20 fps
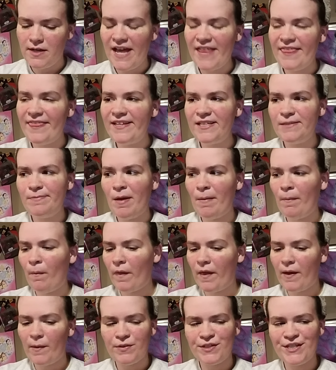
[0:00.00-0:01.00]
And these people
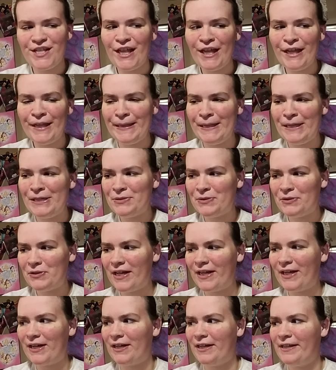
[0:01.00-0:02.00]
that were selling these were
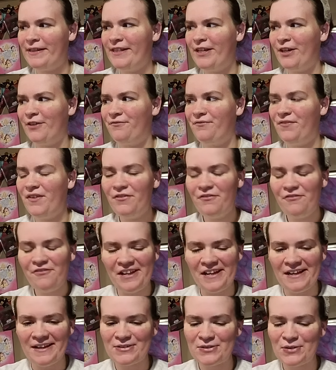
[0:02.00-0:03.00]
like in their
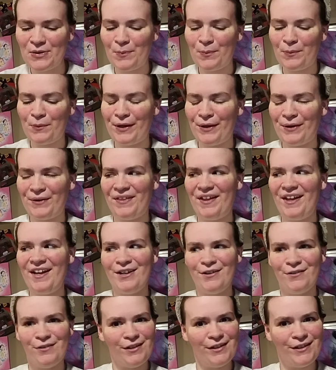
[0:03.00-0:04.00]
50s, so I'm like, they
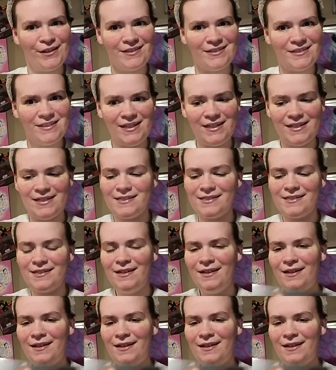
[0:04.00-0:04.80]
had really good taste.